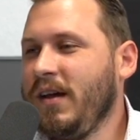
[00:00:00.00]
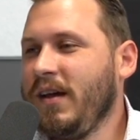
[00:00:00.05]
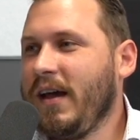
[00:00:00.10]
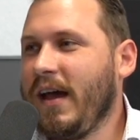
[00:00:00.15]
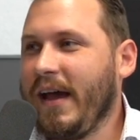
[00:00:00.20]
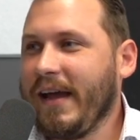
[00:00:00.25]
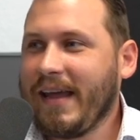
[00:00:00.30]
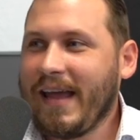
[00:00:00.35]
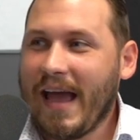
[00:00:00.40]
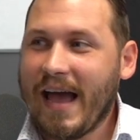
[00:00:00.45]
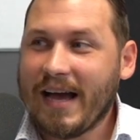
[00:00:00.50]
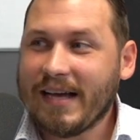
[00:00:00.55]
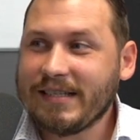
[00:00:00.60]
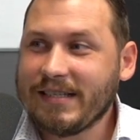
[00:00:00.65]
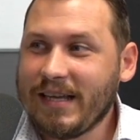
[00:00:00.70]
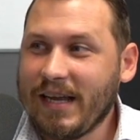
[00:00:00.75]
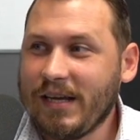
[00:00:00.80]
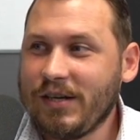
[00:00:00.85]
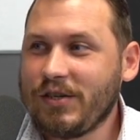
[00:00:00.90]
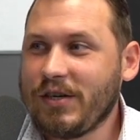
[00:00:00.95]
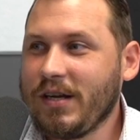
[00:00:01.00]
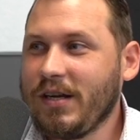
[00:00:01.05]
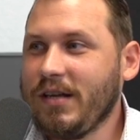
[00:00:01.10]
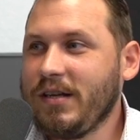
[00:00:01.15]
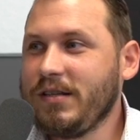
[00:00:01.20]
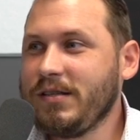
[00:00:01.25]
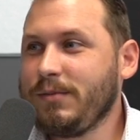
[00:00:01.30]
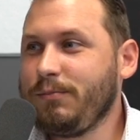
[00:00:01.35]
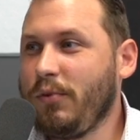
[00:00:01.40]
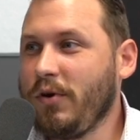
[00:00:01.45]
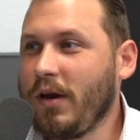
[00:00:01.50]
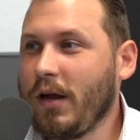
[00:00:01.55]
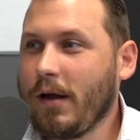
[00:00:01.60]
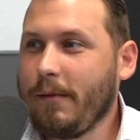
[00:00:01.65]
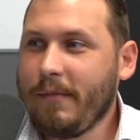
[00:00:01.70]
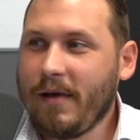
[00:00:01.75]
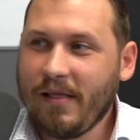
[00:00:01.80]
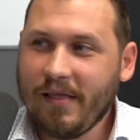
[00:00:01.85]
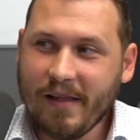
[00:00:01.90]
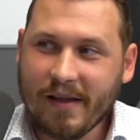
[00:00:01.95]
at gas stations, putting
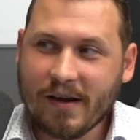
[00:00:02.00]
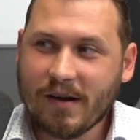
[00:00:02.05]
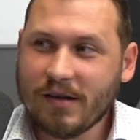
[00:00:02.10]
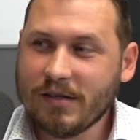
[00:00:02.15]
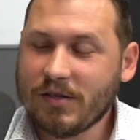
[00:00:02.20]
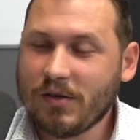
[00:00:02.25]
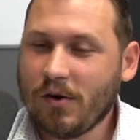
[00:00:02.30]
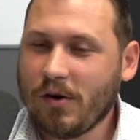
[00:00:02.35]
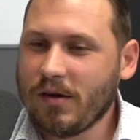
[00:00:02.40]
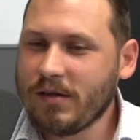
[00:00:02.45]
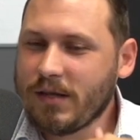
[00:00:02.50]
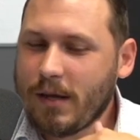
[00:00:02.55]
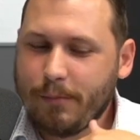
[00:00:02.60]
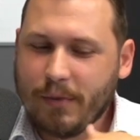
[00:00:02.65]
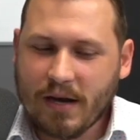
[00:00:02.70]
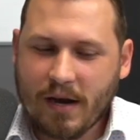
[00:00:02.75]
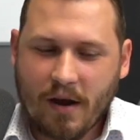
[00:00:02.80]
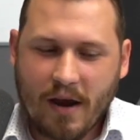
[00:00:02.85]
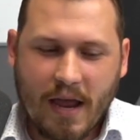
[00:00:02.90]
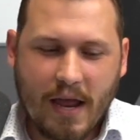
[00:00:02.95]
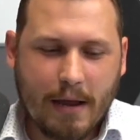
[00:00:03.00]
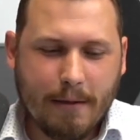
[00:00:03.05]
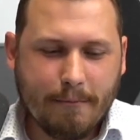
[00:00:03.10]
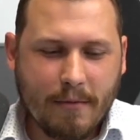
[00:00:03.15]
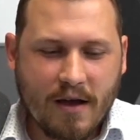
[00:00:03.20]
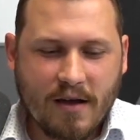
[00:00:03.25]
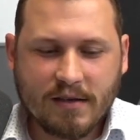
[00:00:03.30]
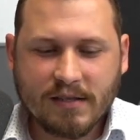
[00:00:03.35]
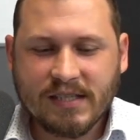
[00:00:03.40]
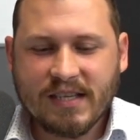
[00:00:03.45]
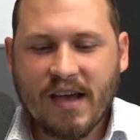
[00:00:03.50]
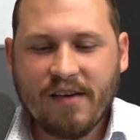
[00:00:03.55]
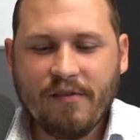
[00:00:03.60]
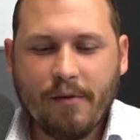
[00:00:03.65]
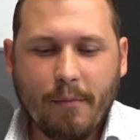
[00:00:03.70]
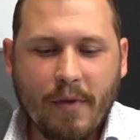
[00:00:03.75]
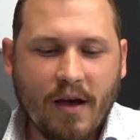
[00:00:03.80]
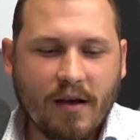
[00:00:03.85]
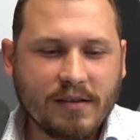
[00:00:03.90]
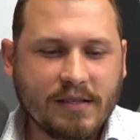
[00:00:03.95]
them at liquor stores up and down 8 Mile, 7
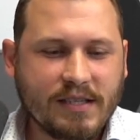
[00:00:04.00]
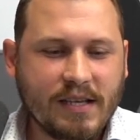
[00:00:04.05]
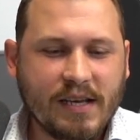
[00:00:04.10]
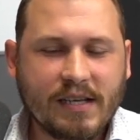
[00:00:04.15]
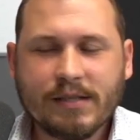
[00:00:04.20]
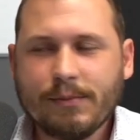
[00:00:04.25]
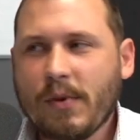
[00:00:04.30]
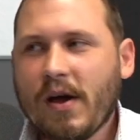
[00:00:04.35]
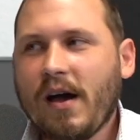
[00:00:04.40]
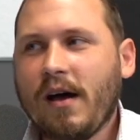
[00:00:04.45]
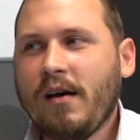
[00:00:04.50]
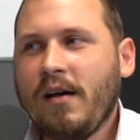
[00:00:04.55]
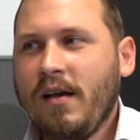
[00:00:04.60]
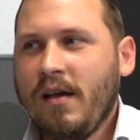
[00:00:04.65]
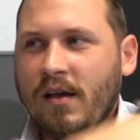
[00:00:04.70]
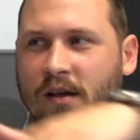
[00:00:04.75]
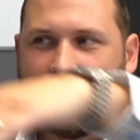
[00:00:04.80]
Mile, 6 Mile,